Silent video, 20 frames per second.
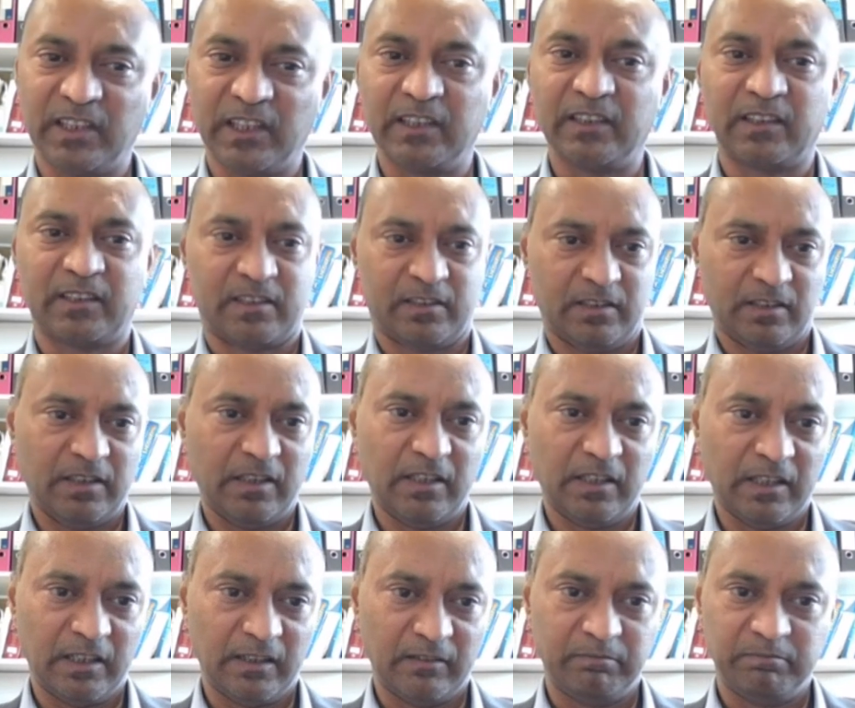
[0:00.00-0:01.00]
zinc,
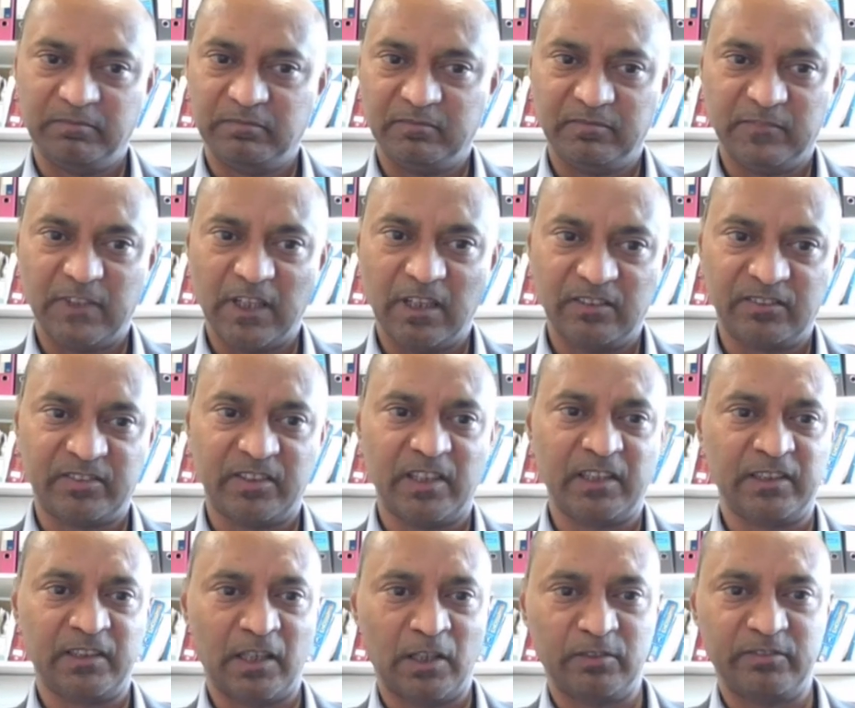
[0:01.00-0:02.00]
they are
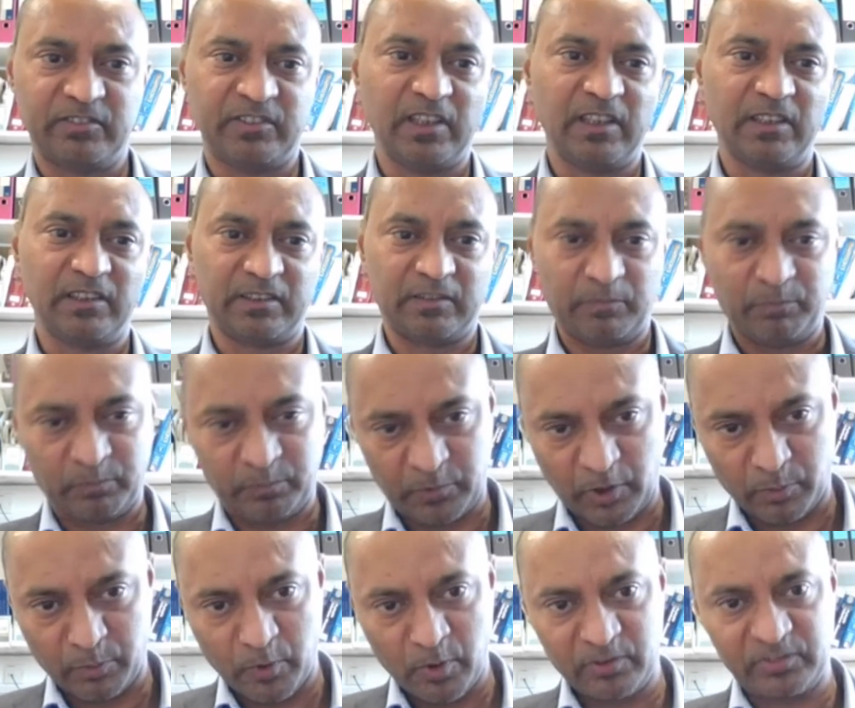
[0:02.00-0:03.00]
saying now zinc
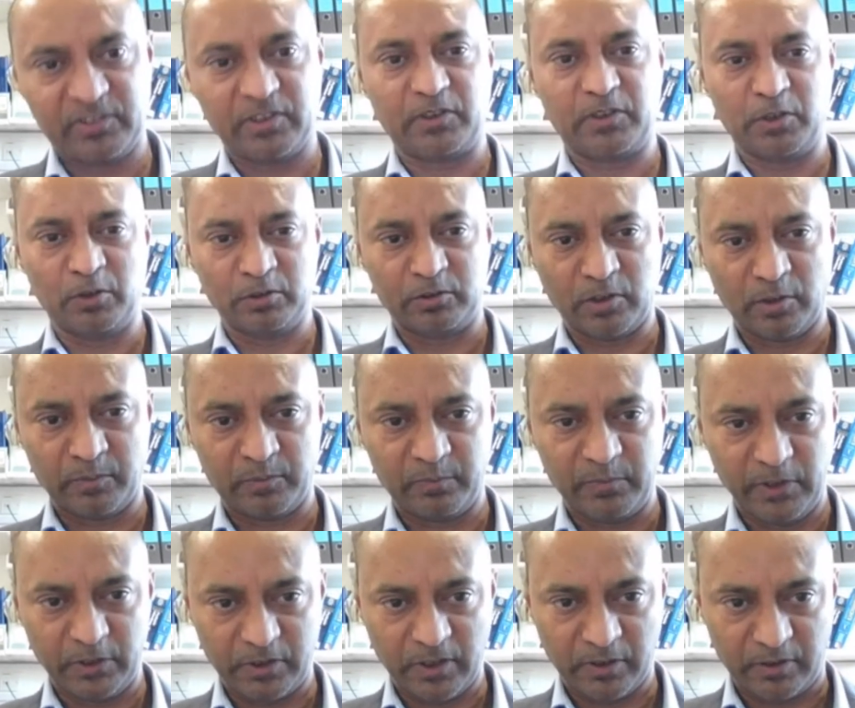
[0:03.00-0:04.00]
promotes the growth
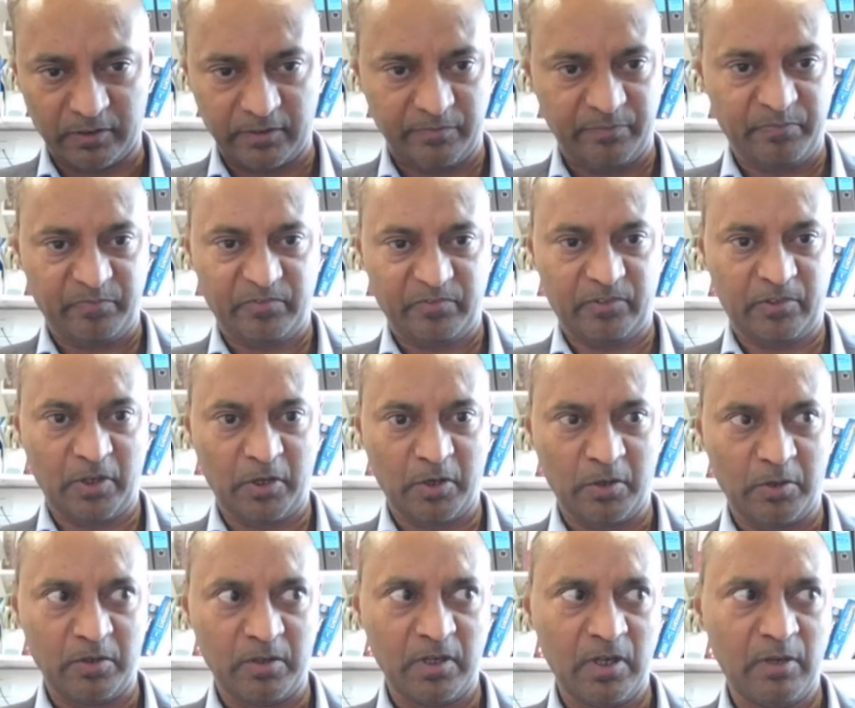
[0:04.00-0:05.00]
of mucor.
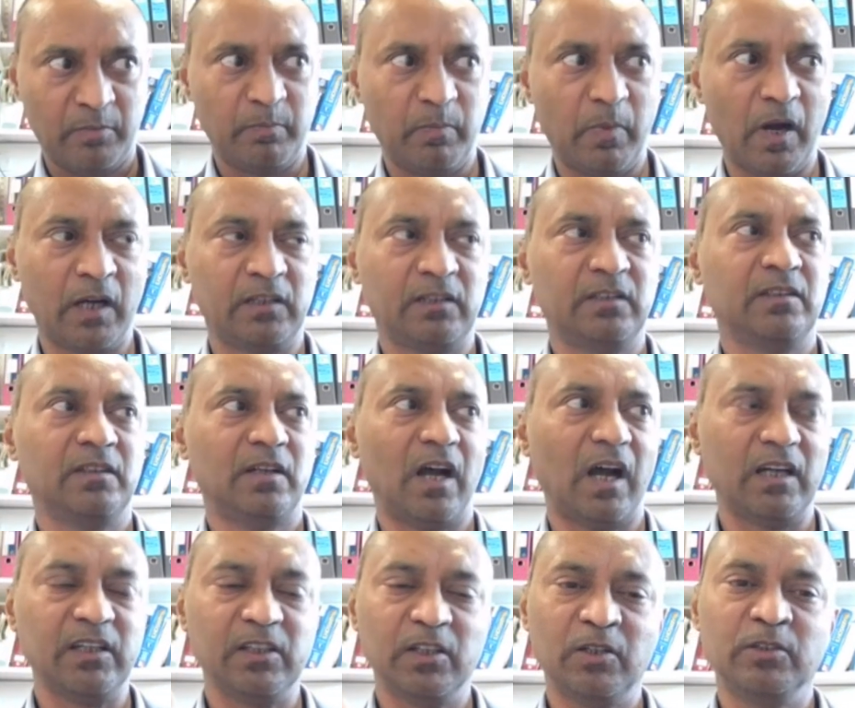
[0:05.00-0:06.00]
So, but
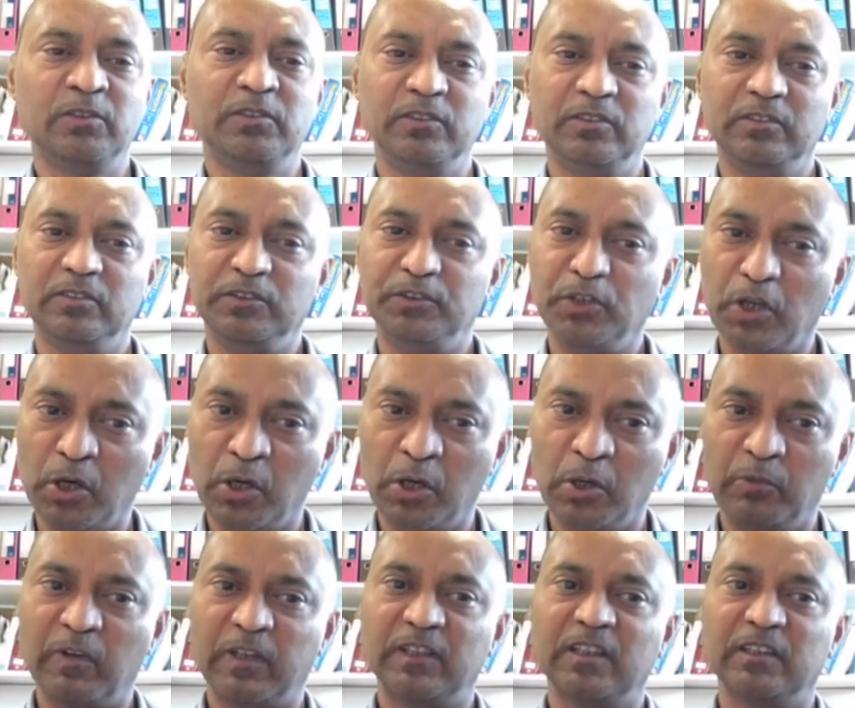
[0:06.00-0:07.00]
I don't
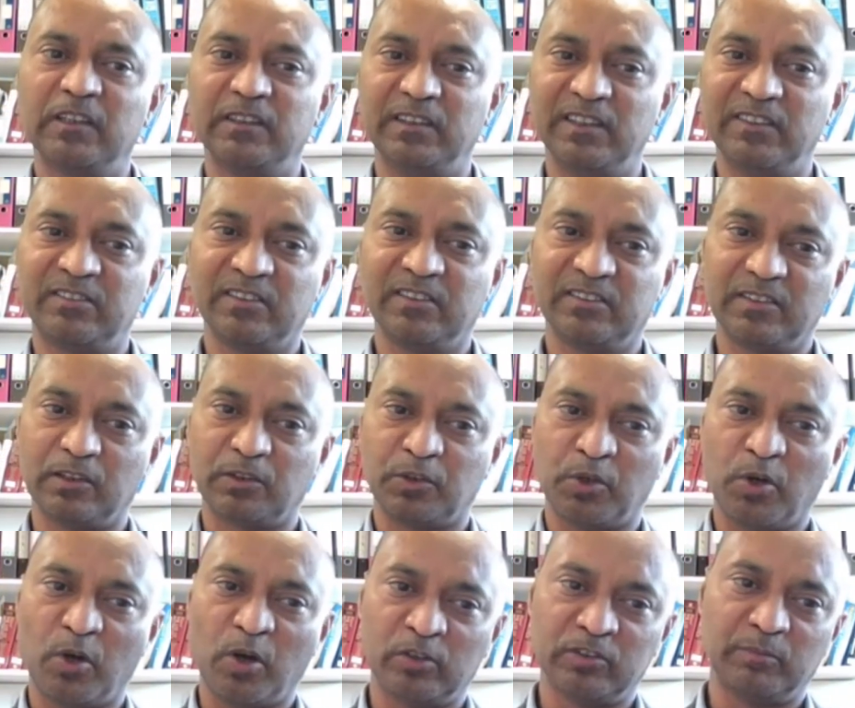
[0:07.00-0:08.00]
know whether this is
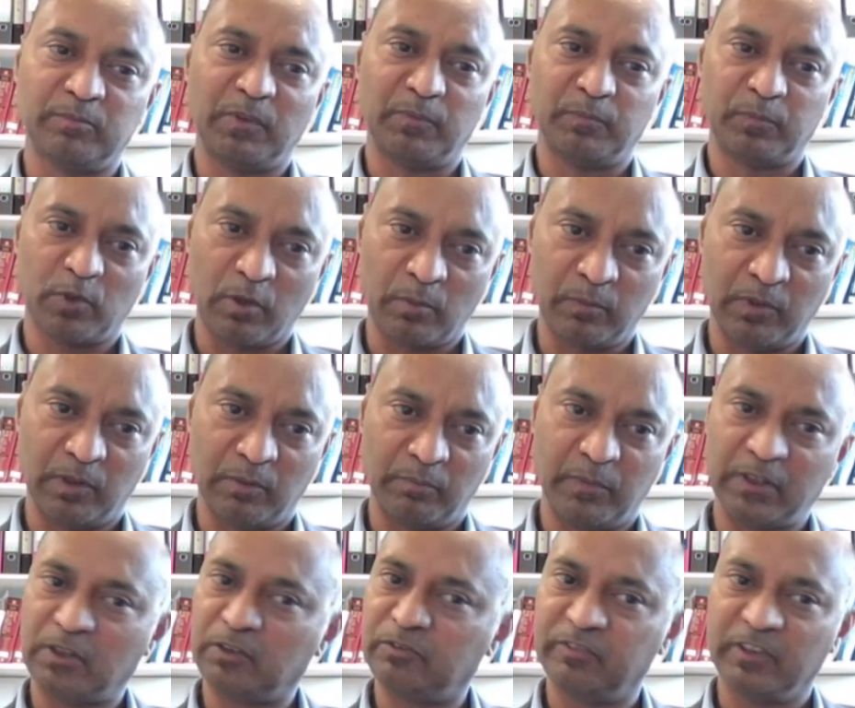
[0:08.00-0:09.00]
the cause of the
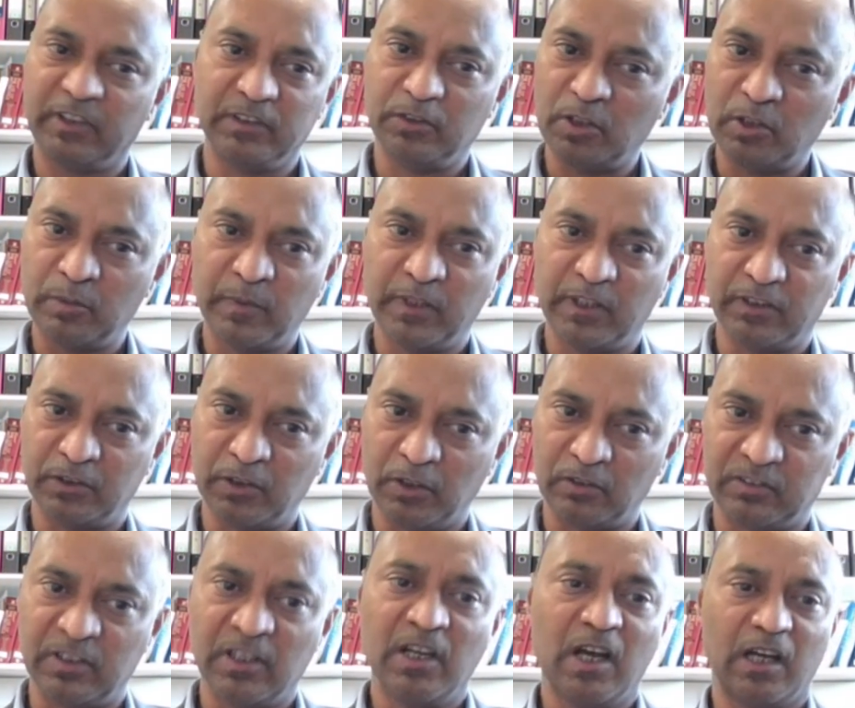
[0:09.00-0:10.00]
problem, because nobody
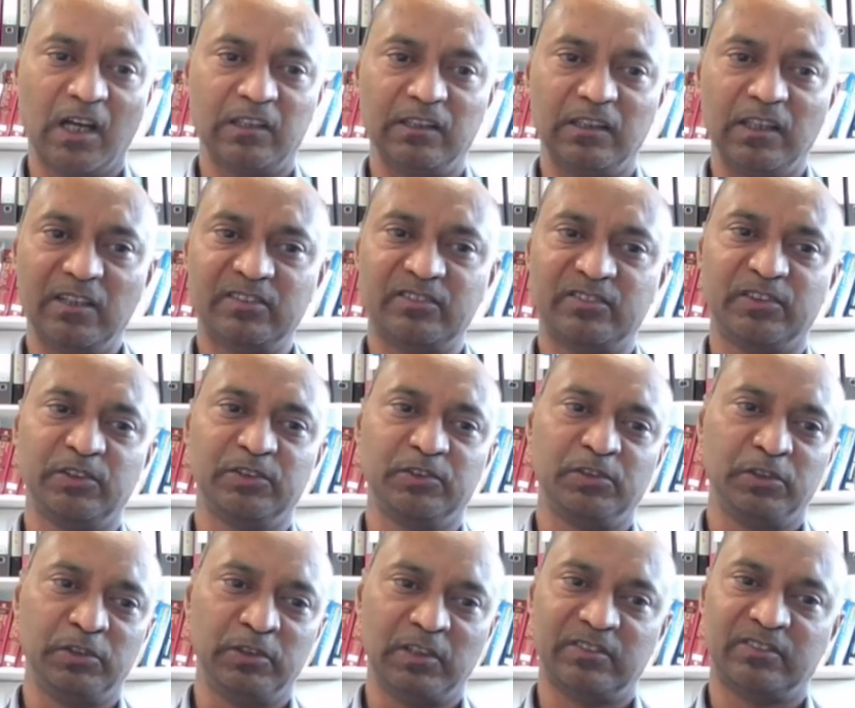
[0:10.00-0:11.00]
knows. Unless
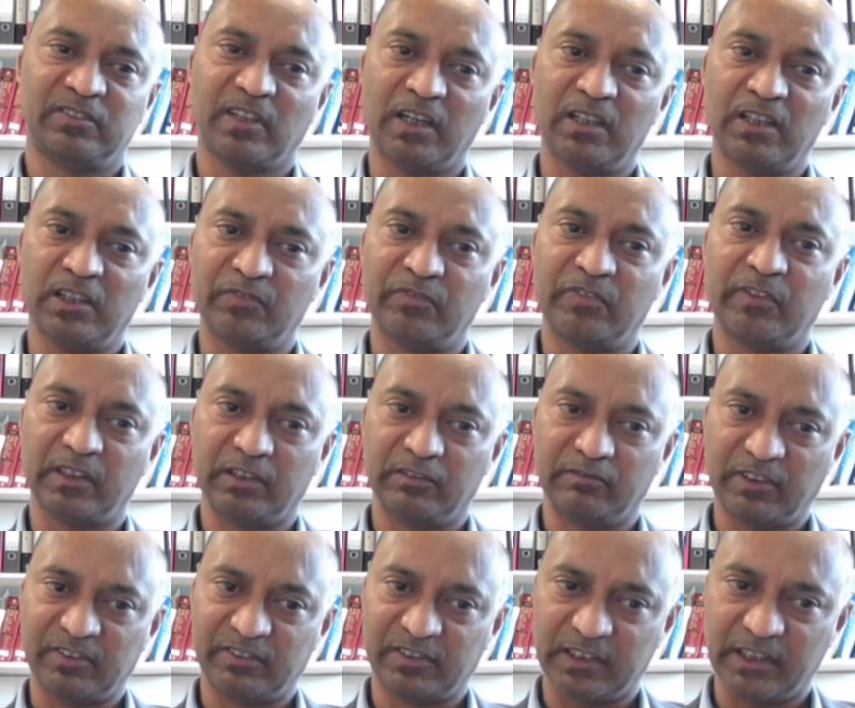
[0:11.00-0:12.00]
you do a
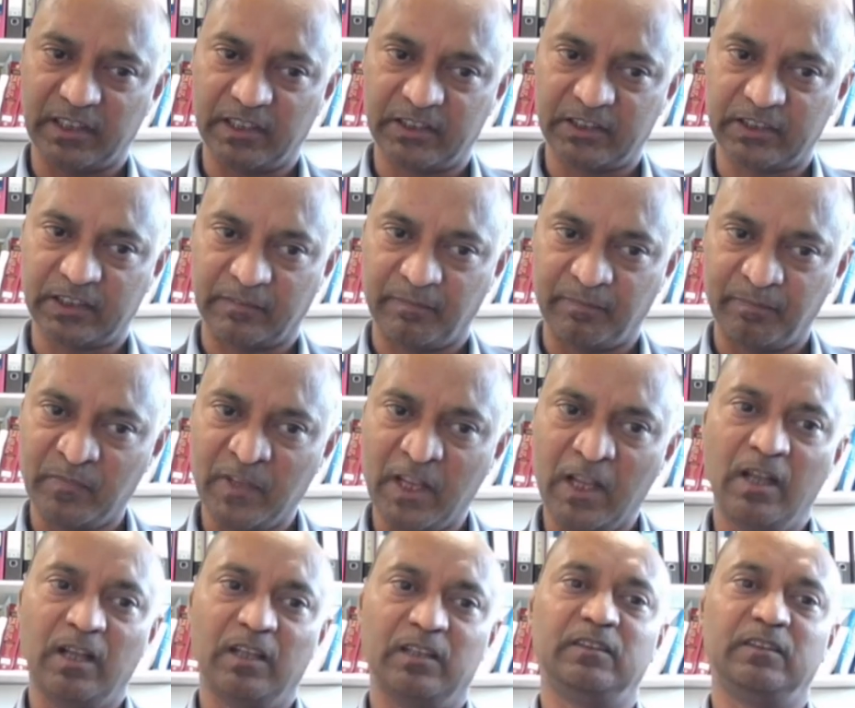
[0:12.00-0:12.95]
scientific investigation,